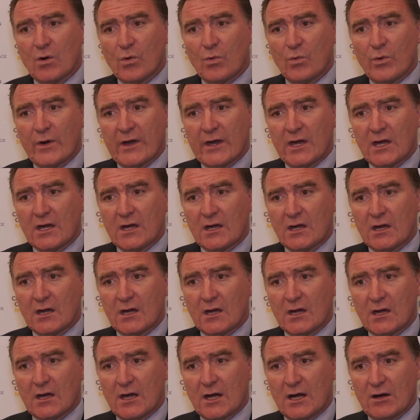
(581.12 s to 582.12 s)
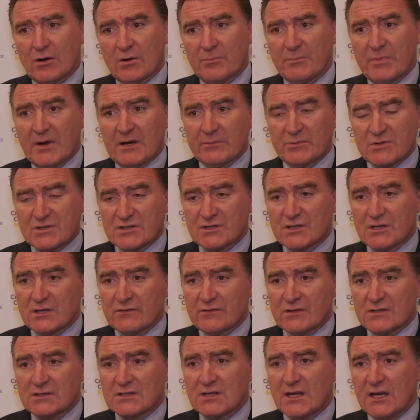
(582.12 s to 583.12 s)
we are a public
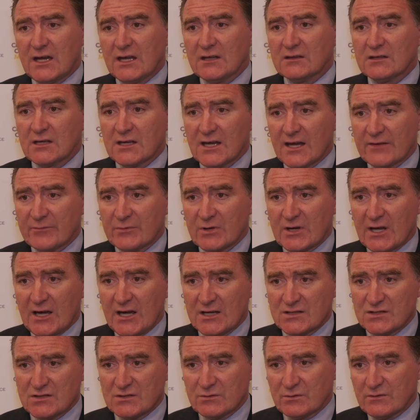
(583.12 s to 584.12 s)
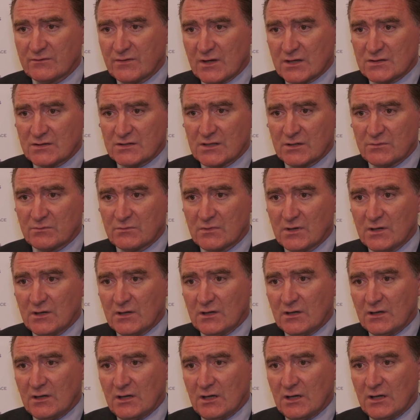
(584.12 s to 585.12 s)
service and the government has to invest
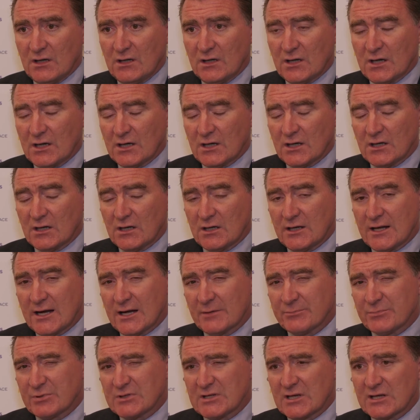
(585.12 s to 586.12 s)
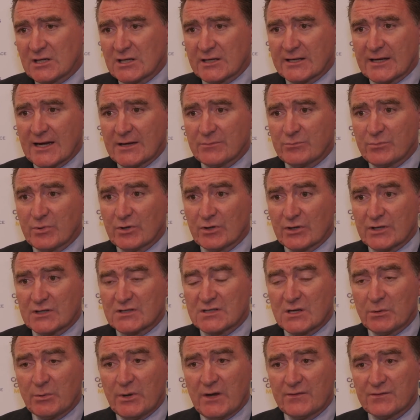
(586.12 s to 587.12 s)
in our particular capabilities.
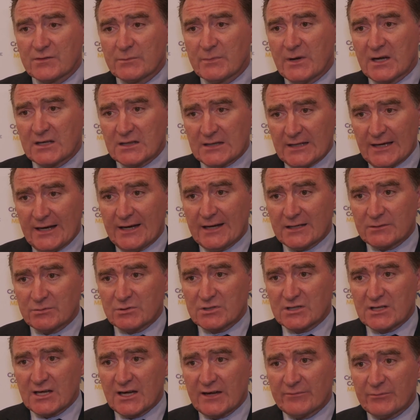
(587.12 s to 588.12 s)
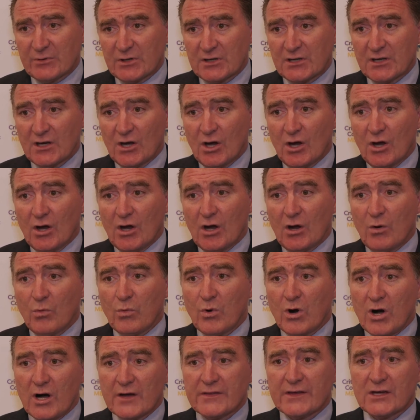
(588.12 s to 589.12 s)
So we have to make the argument to government
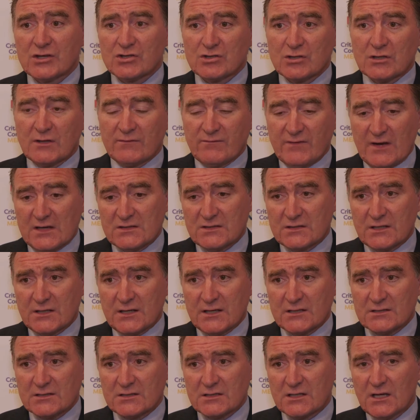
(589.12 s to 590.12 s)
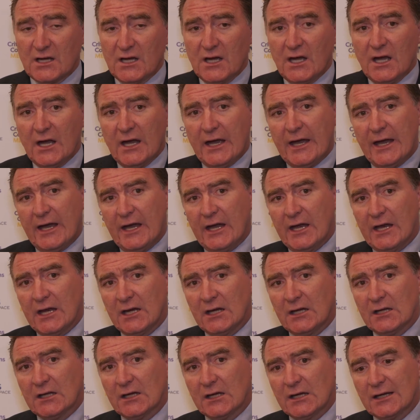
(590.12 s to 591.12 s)
why they should invest in us.
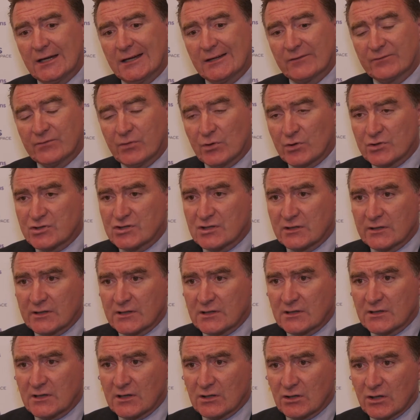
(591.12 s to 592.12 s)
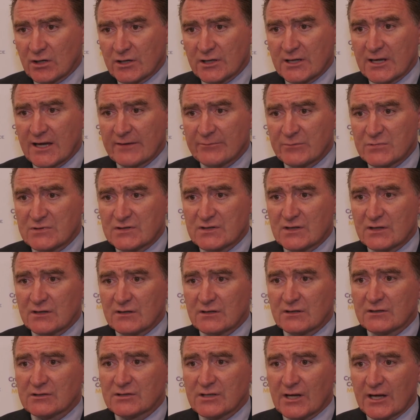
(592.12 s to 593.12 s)
And unfortunately, a lot of governments
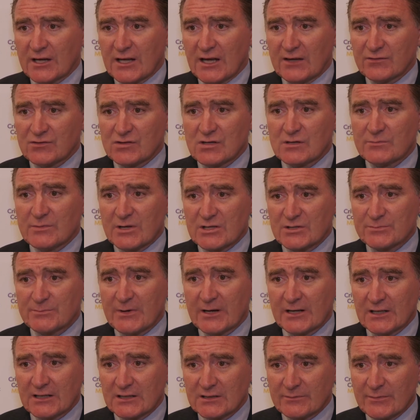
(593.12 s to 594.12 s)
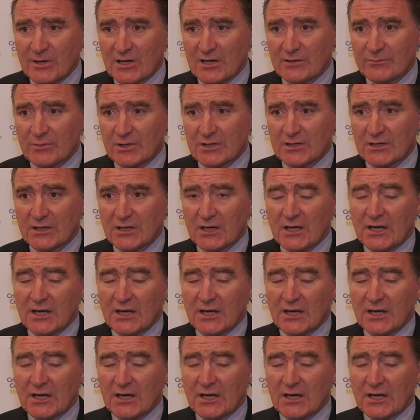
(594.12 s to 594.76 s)
don't have too much money at the moment.